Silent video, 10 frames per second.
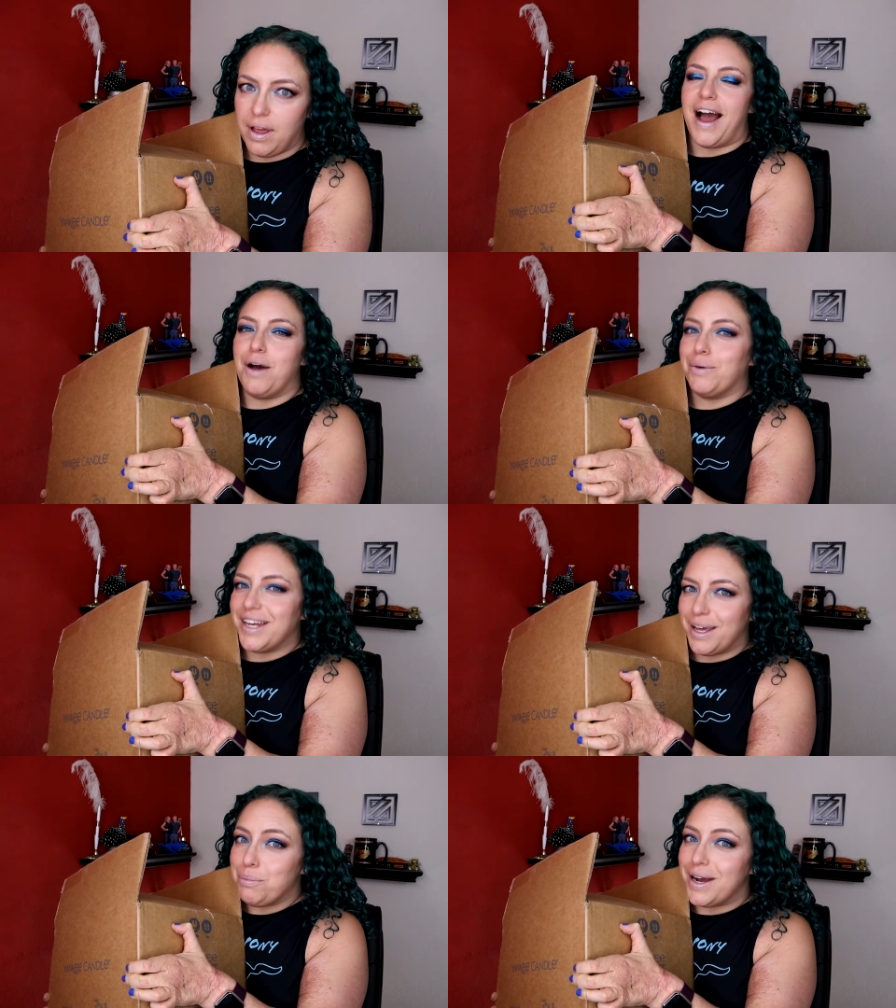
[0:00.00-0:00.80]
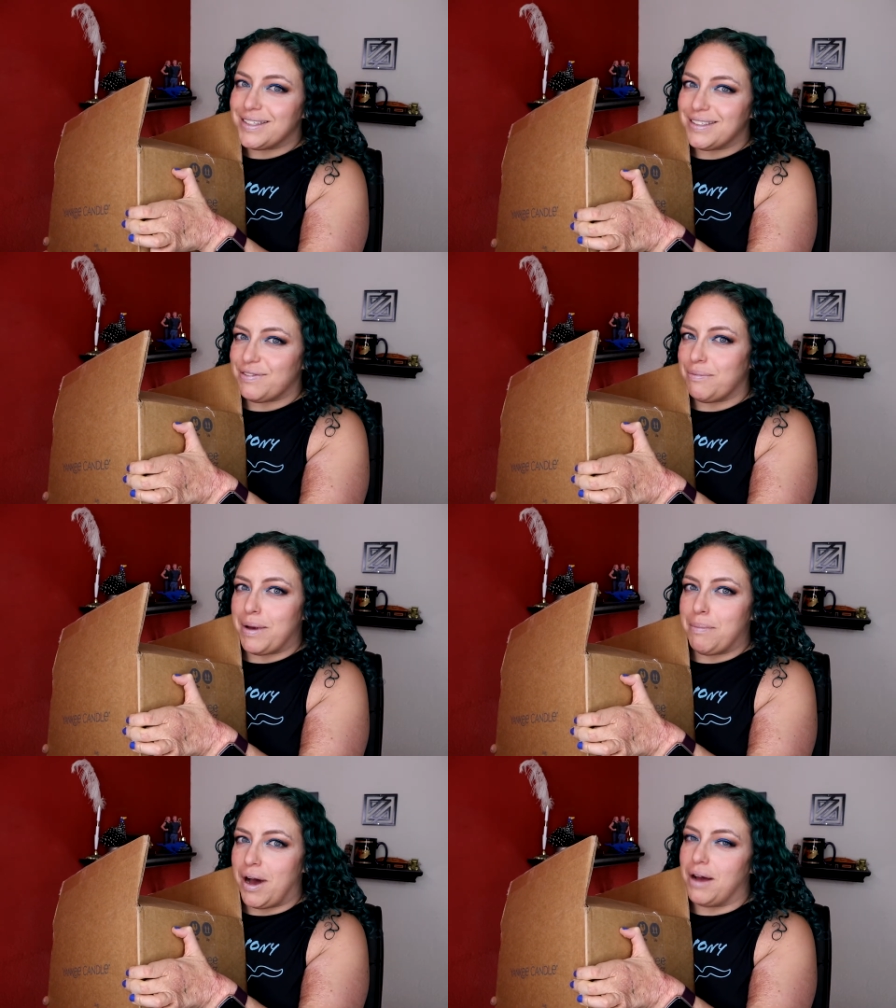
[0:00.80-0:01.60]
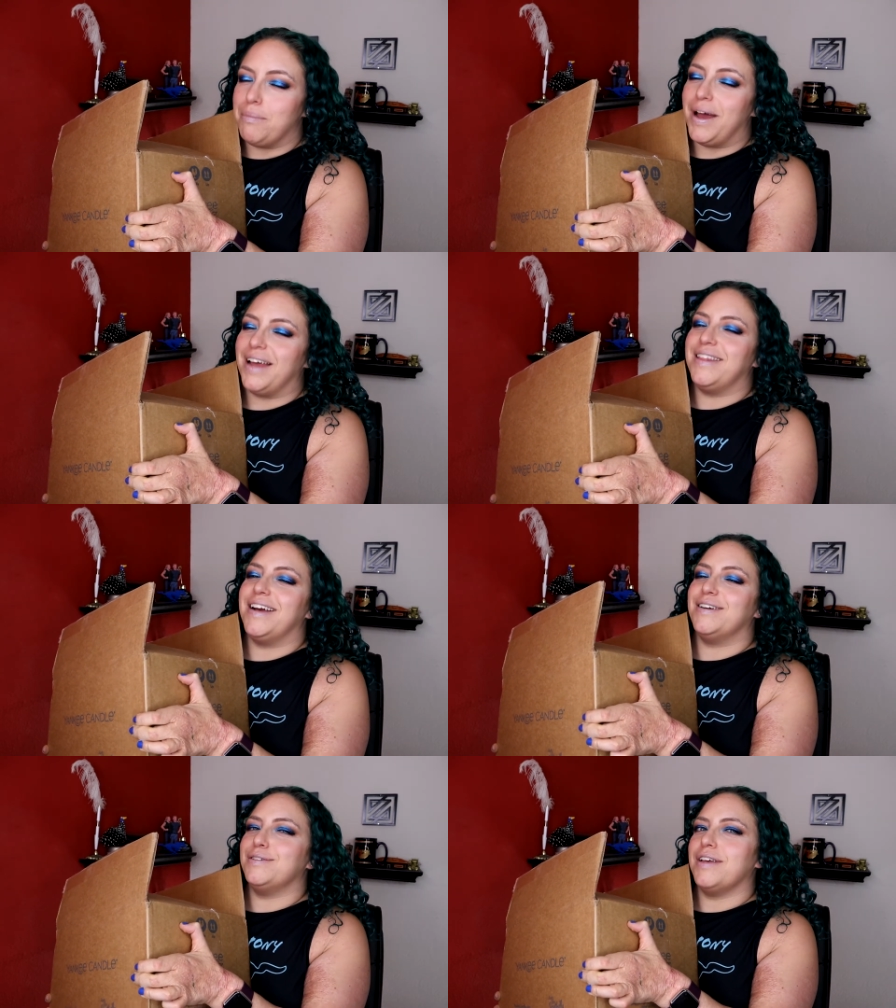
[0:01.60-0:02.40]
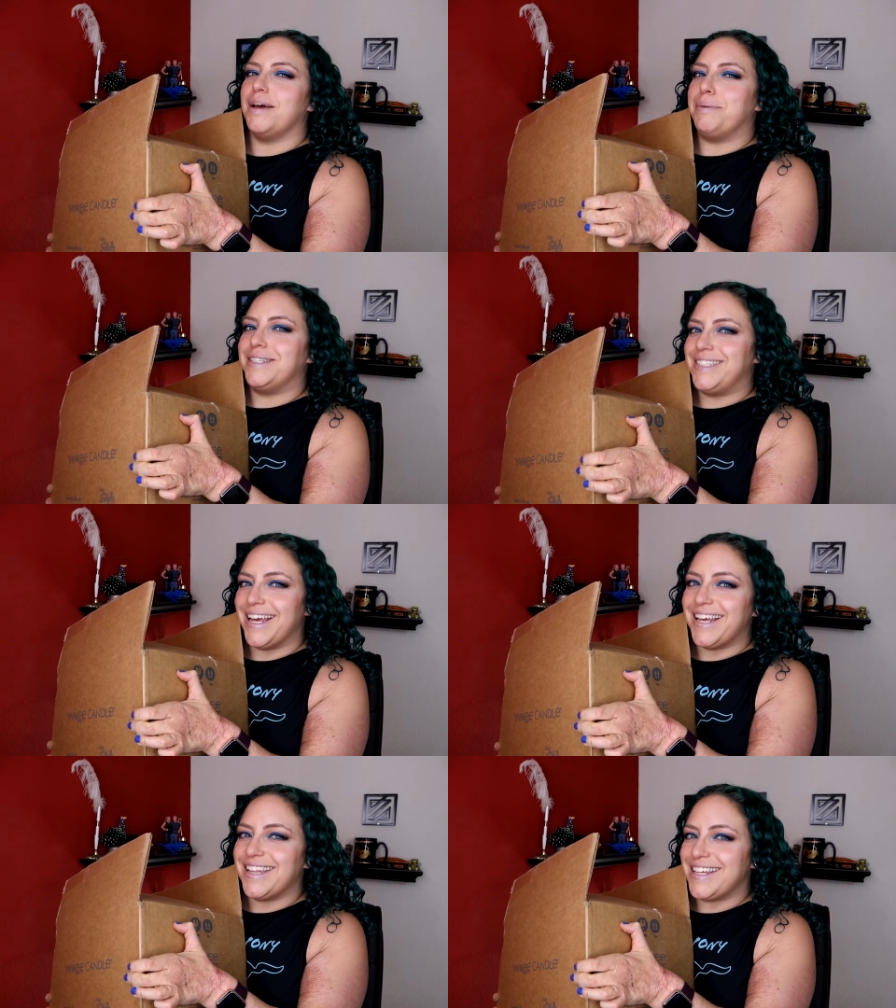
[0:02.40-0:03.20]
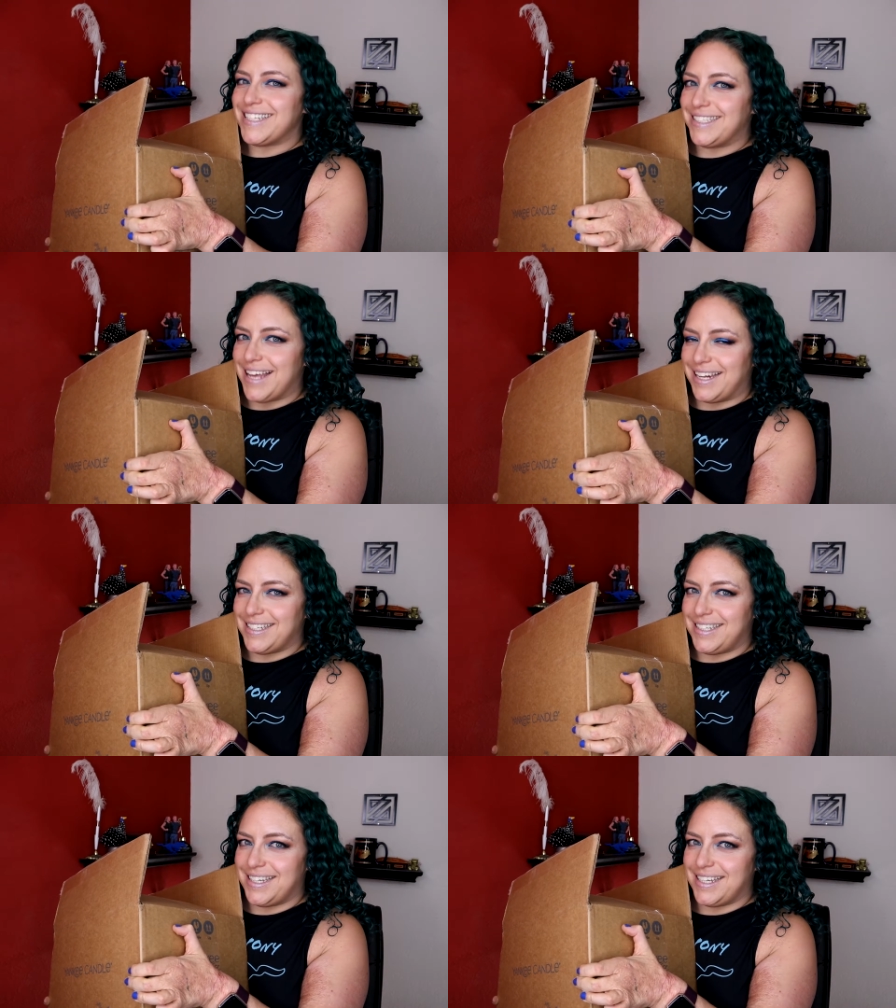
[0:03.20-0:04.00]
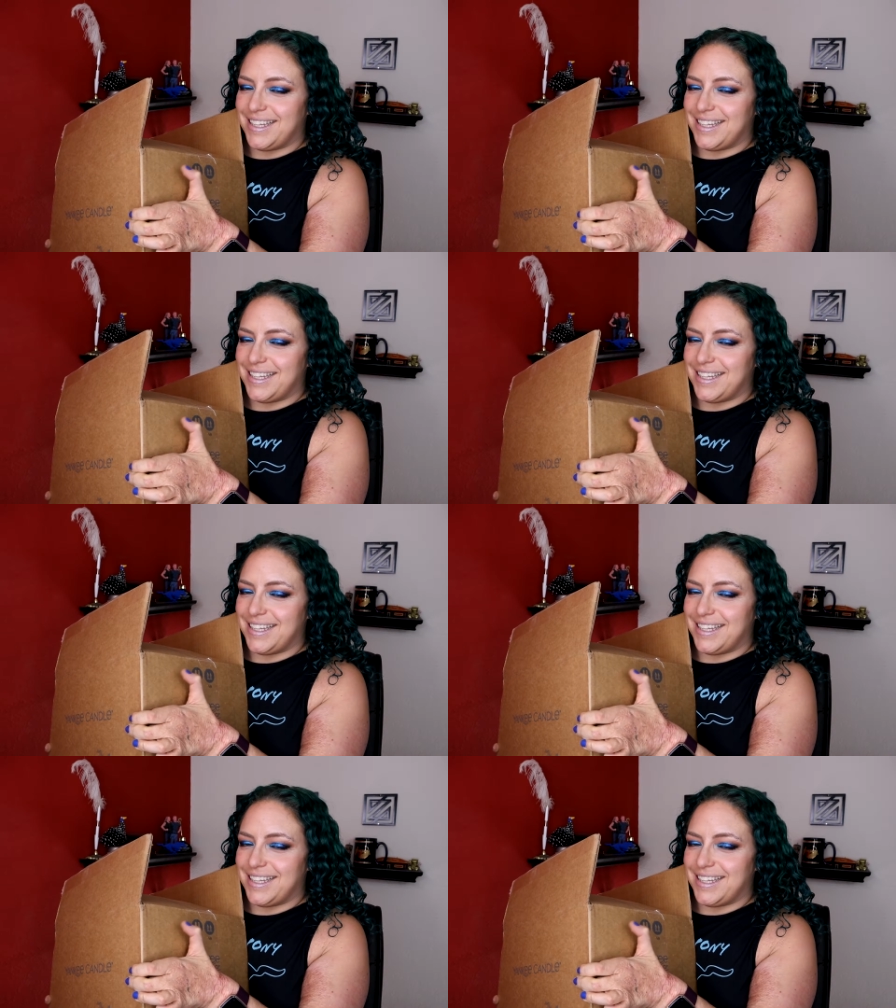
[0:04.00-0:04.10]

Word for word: I want to get presents from my mom, and there's a particular scent